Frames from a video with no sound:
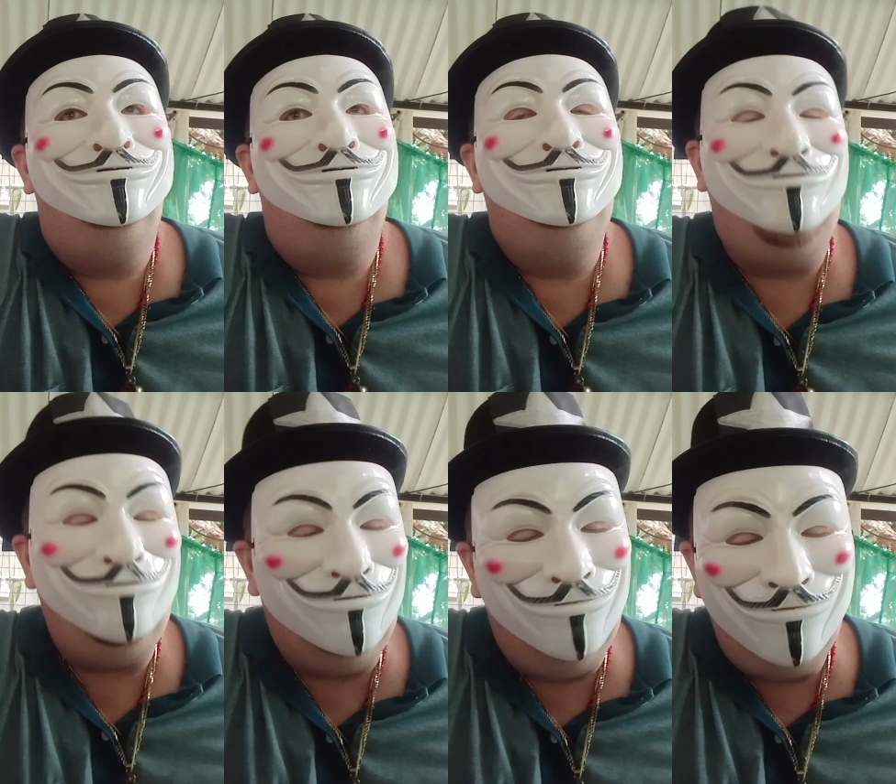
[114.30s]

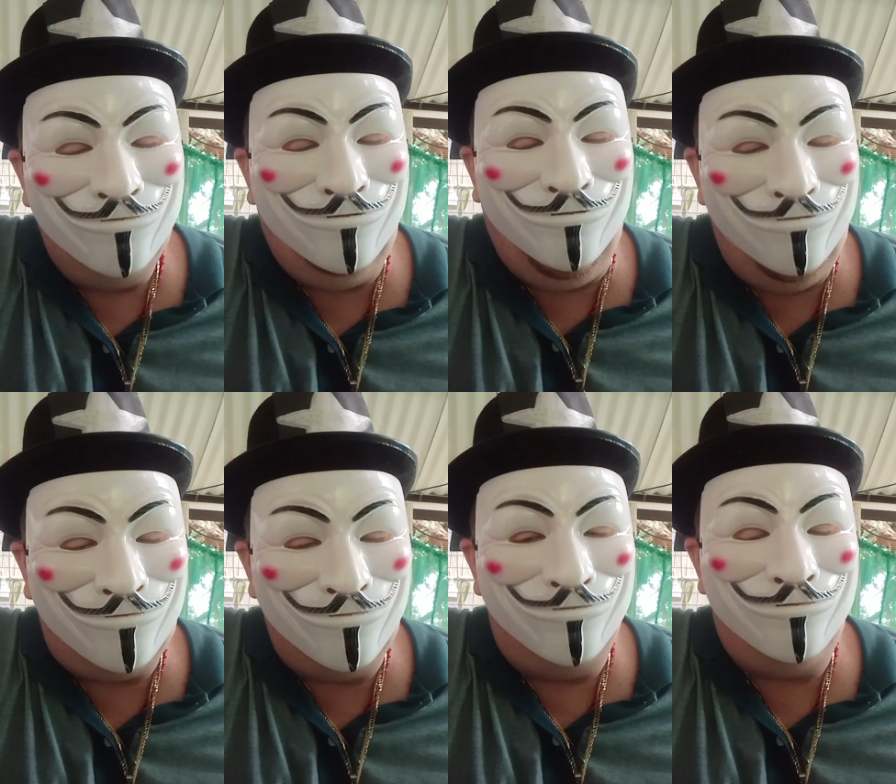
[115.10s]
Not every
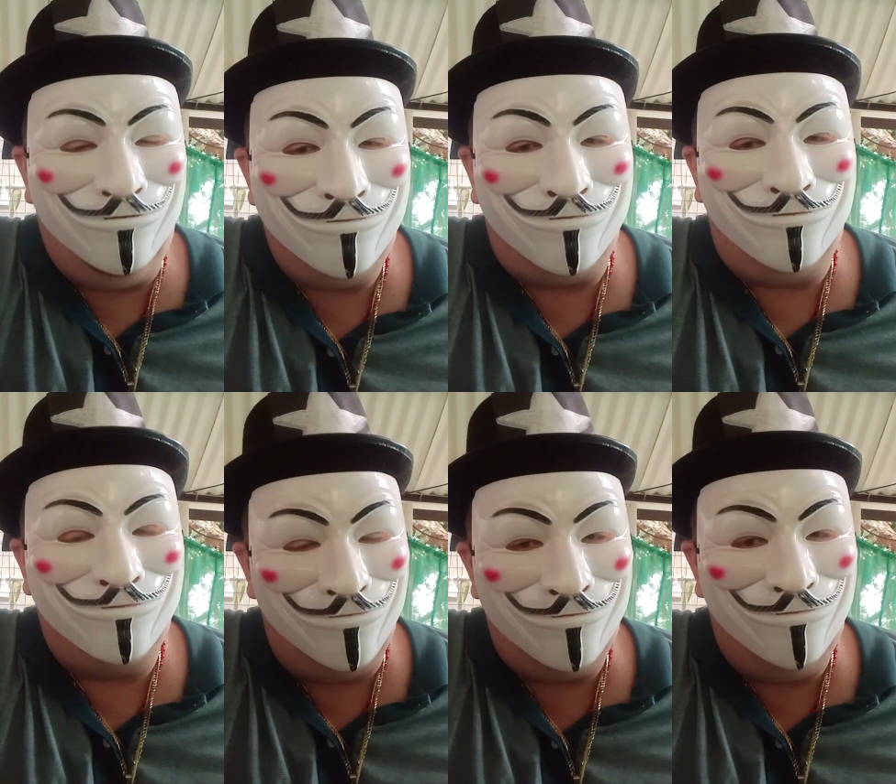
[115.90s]
act of magic
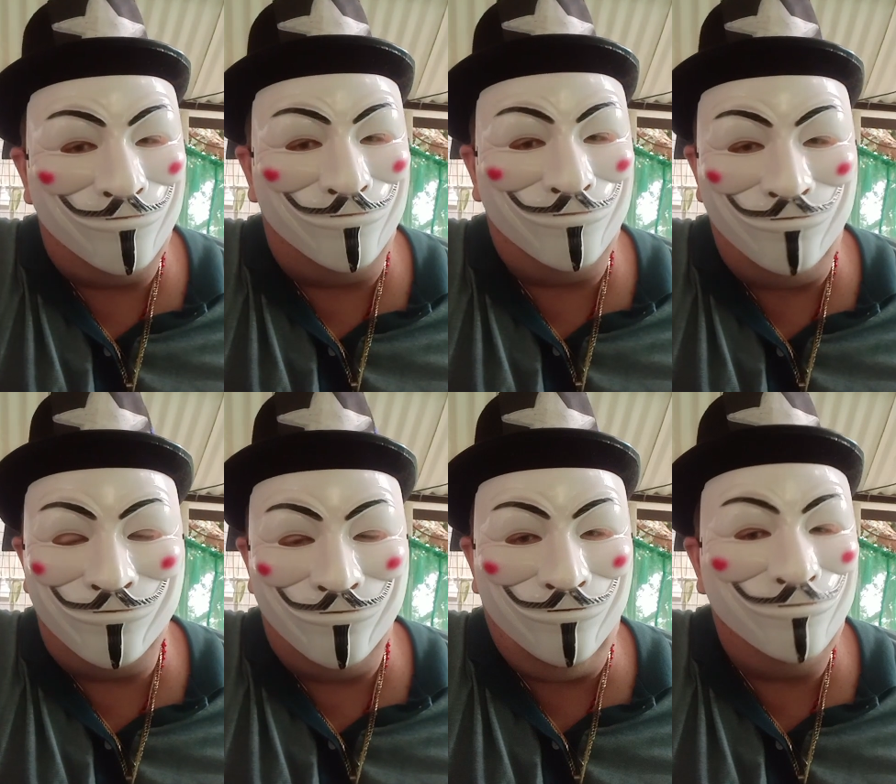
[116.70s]
is going to be successful,